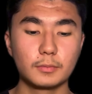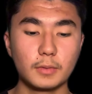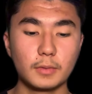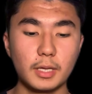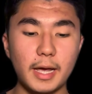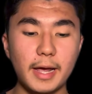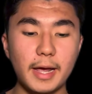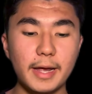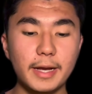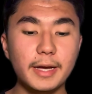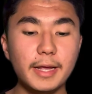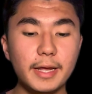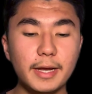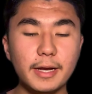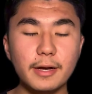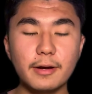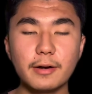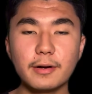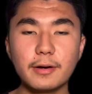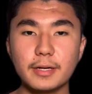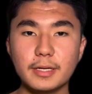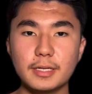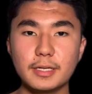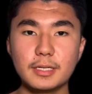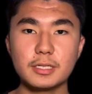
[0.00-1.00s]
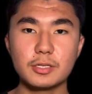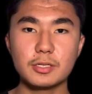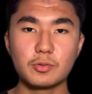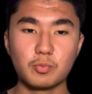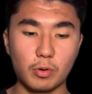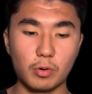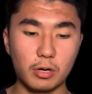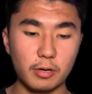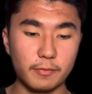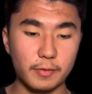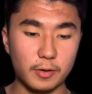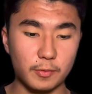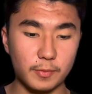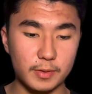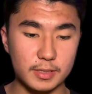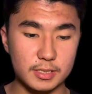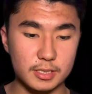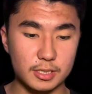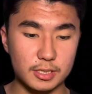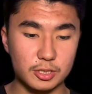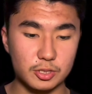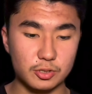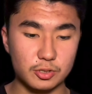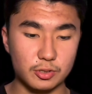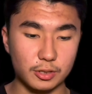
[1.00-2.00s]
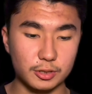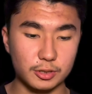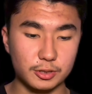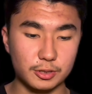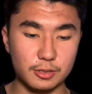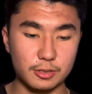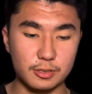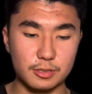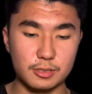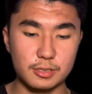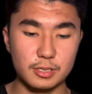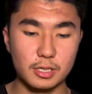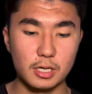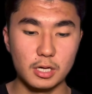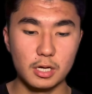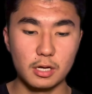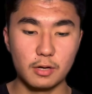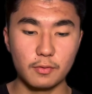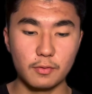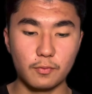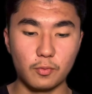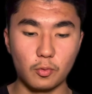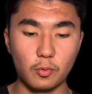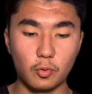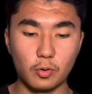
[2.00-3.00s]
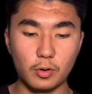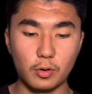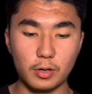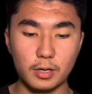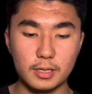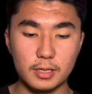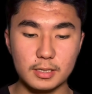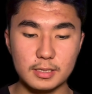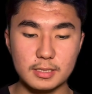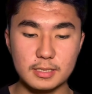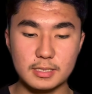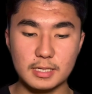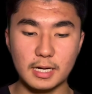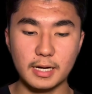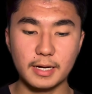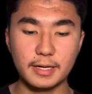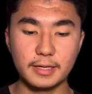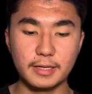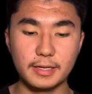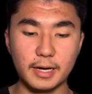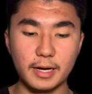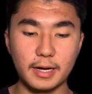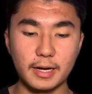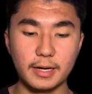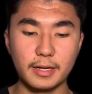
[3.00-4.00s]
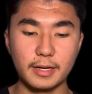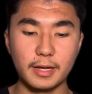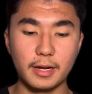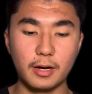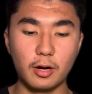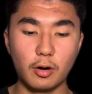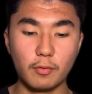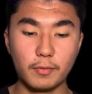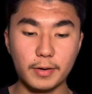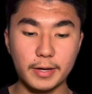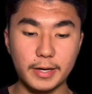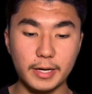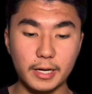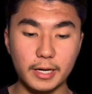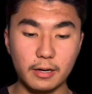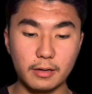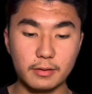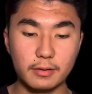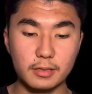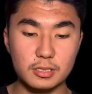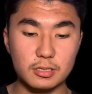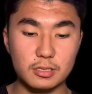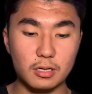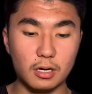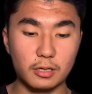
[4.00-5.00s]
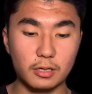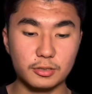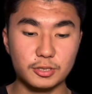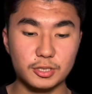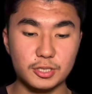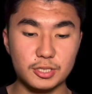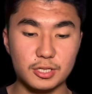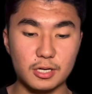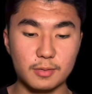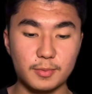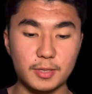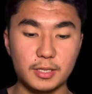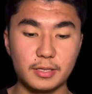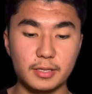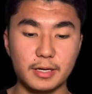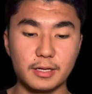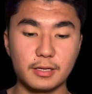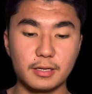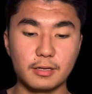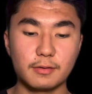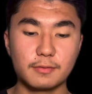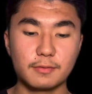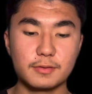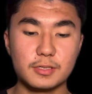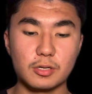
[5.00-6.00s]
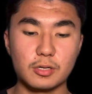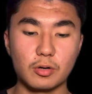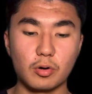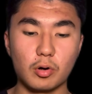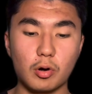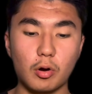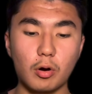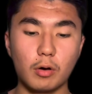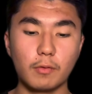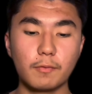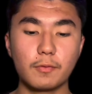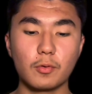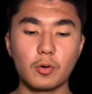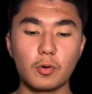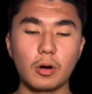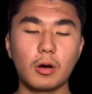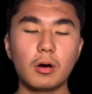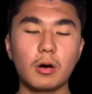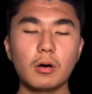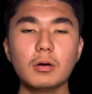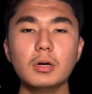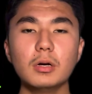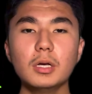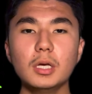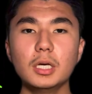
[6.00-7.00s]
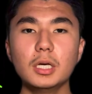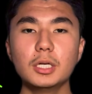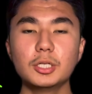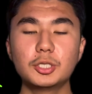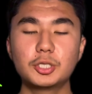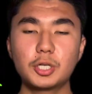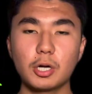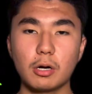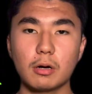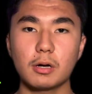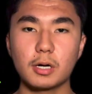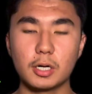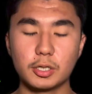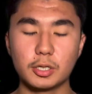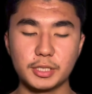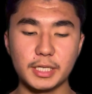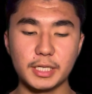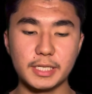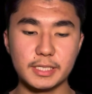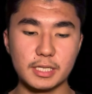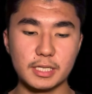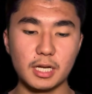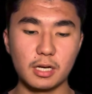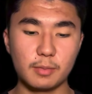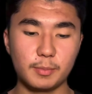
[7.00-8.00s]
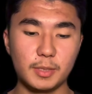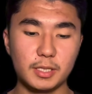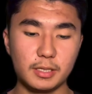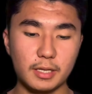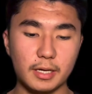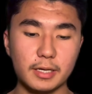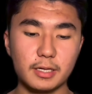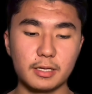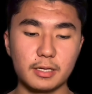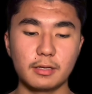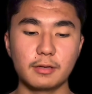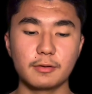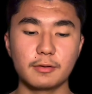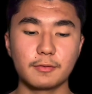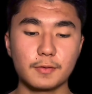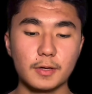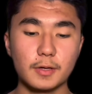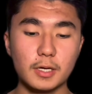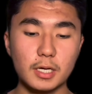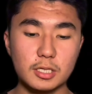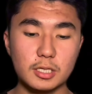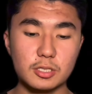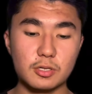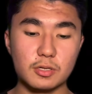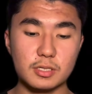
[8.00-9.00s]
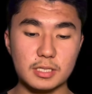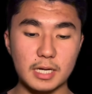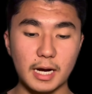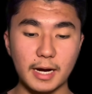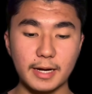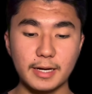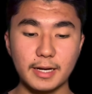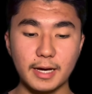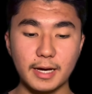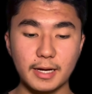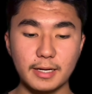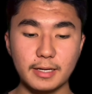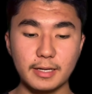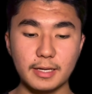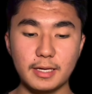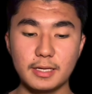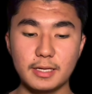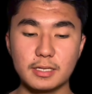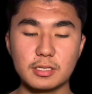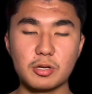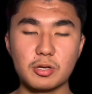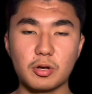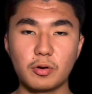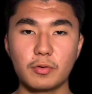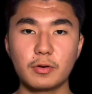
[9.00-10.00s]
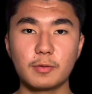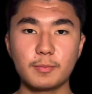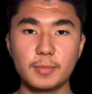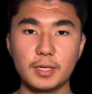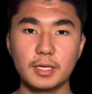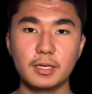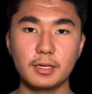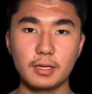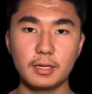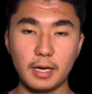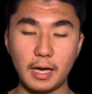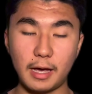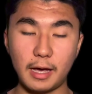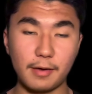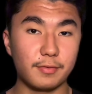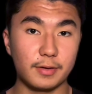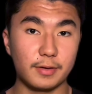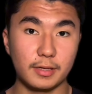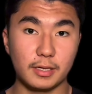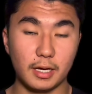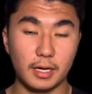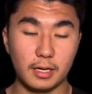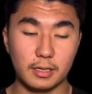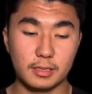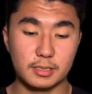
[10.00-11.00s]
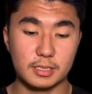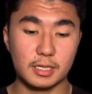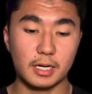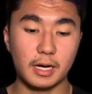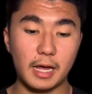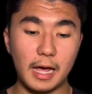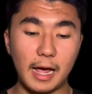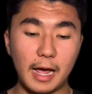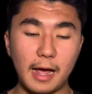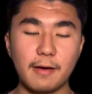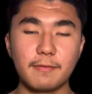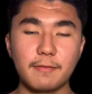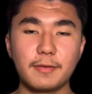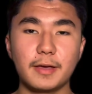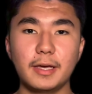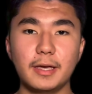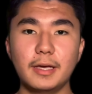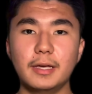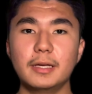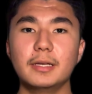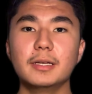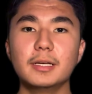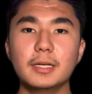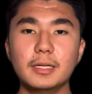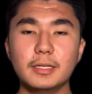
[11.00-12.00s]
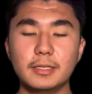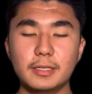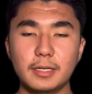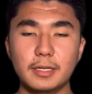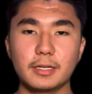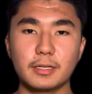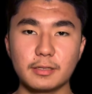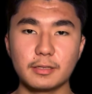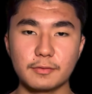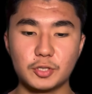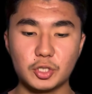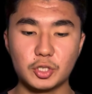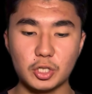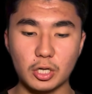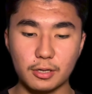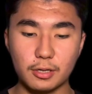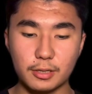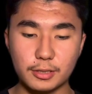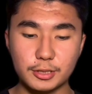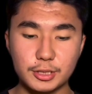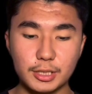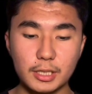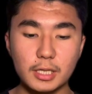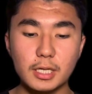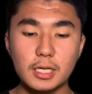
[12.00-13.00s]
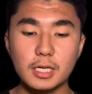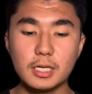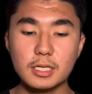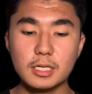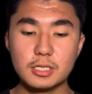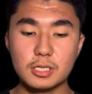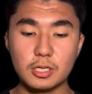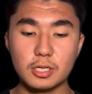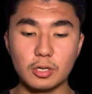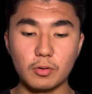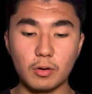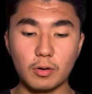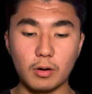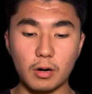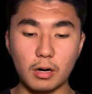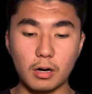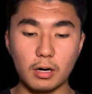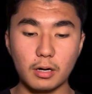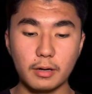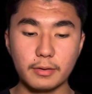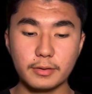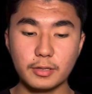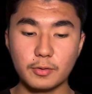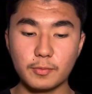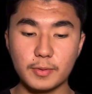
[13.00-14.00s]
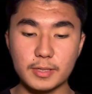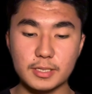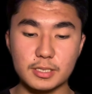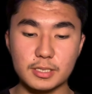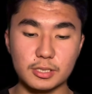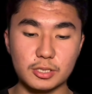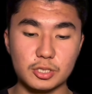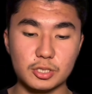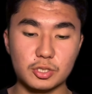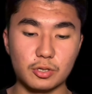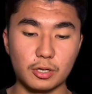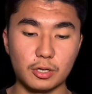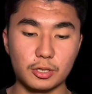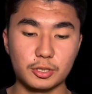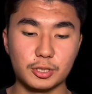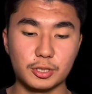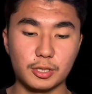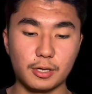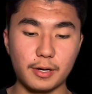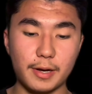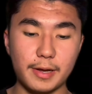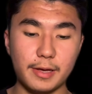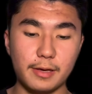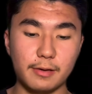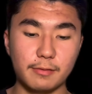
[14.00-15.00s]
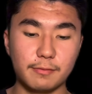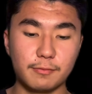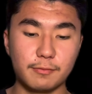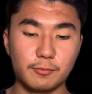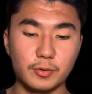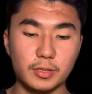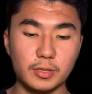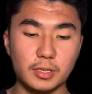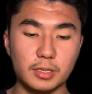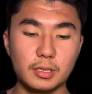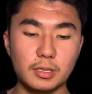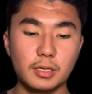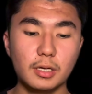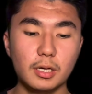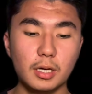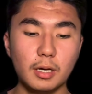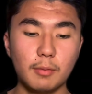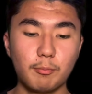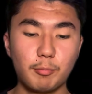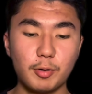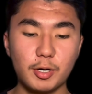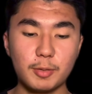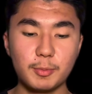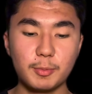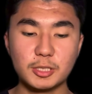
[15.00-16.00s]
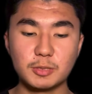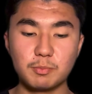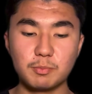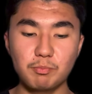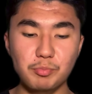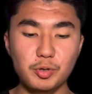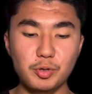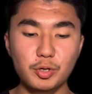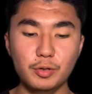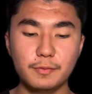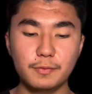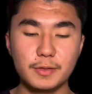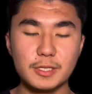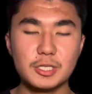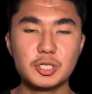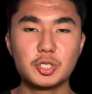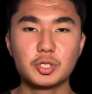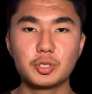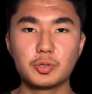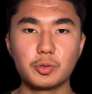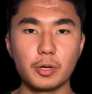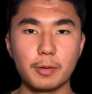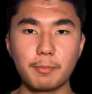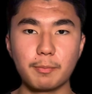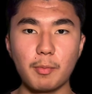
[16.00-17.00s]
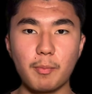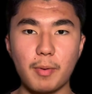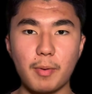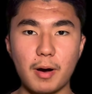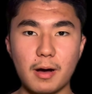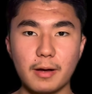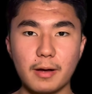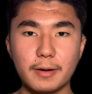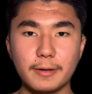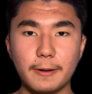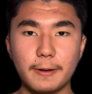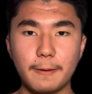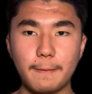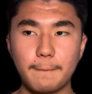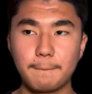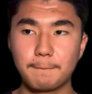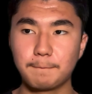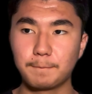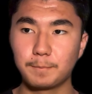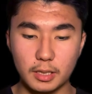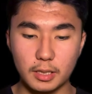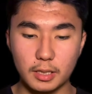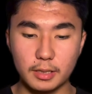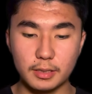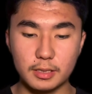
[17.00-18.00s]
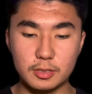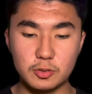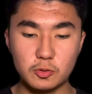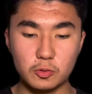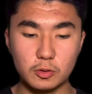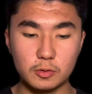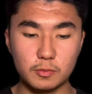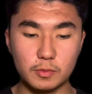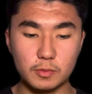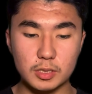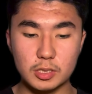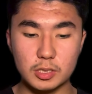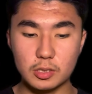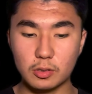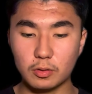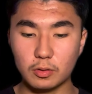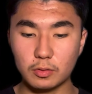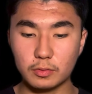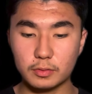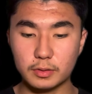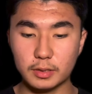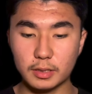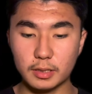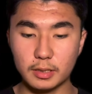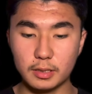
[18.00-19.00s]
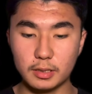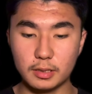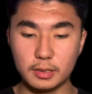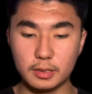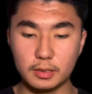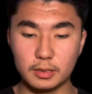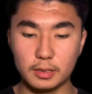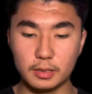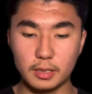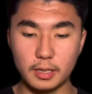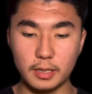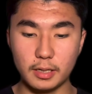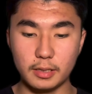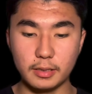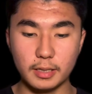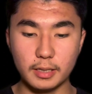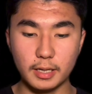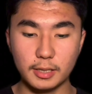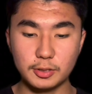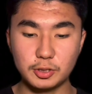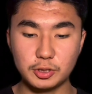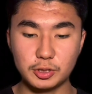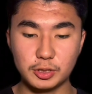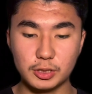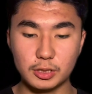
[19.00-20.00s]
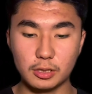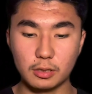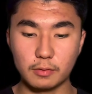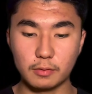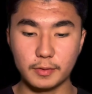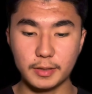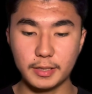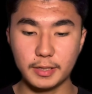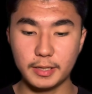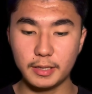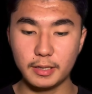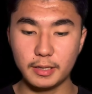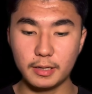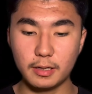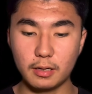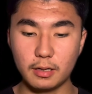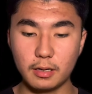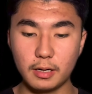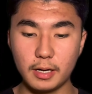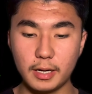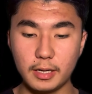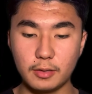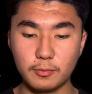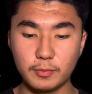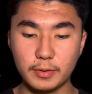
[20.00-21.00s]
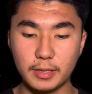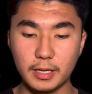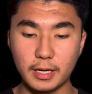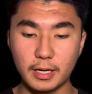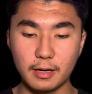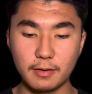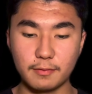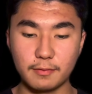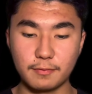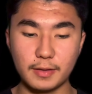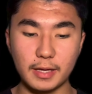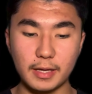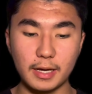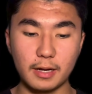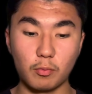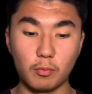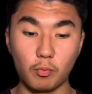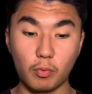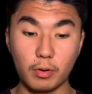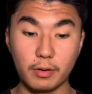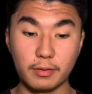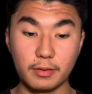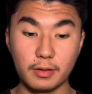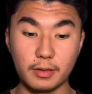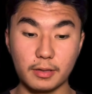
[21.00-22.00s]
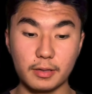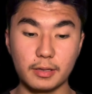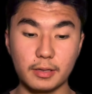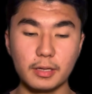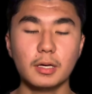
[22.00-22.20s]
And here is one of our resonance structures for cyanide. And over here, this oxygen is going to be negative, so our overall charge is going to be negative. So cyanide is going to have a negative charge. So our other resonance structure, if we pretty much move this triple bond, this would result in a nitrogen over here, and we'd have that one of the